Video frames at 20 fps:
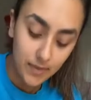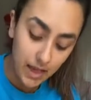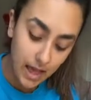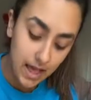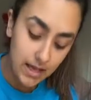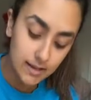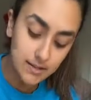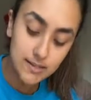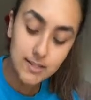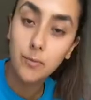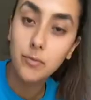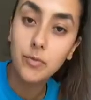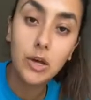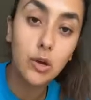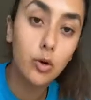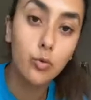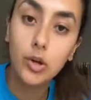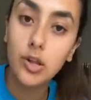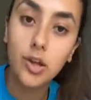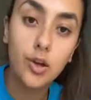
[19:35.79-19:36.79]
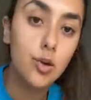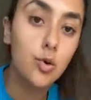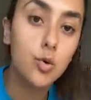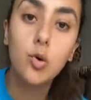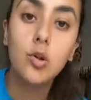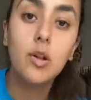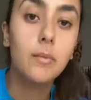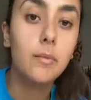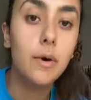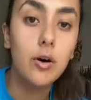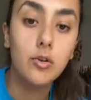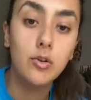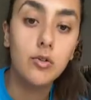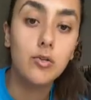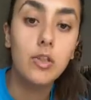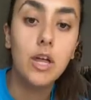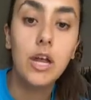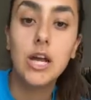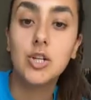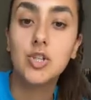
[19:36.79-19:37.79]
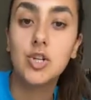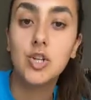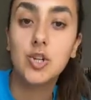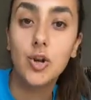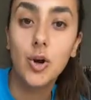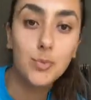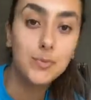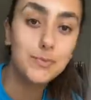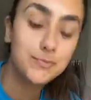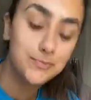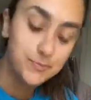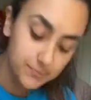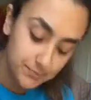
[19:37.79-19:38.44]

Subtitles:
and something really cool about you that I should know?